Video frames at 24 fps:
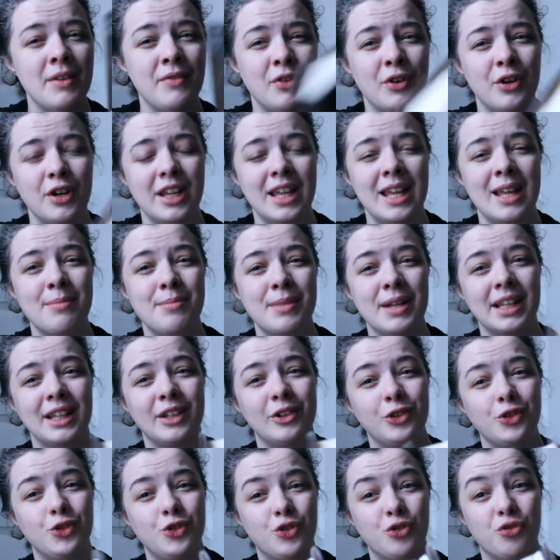heard it can be a
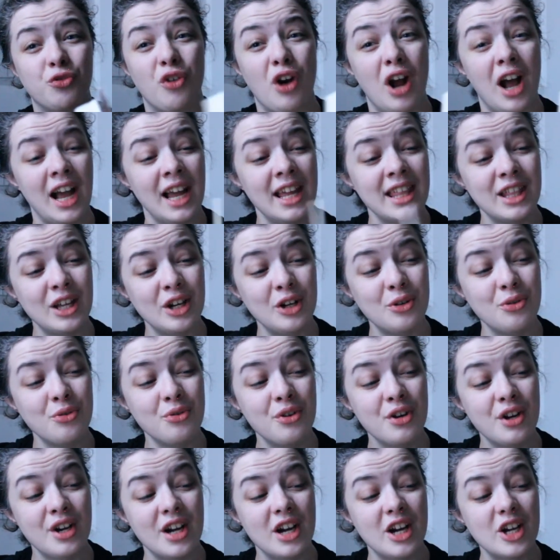little dry
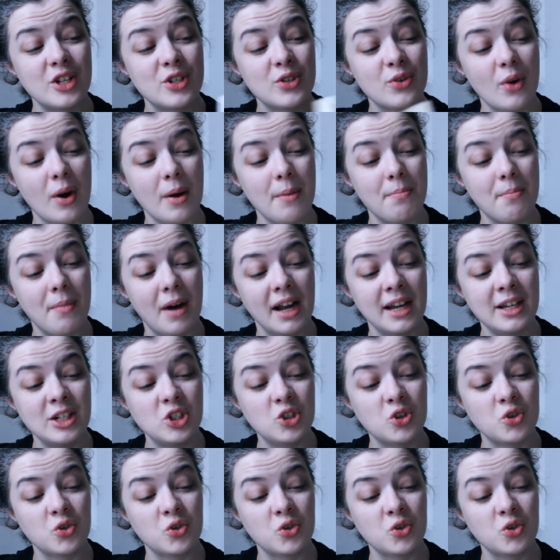though, so I might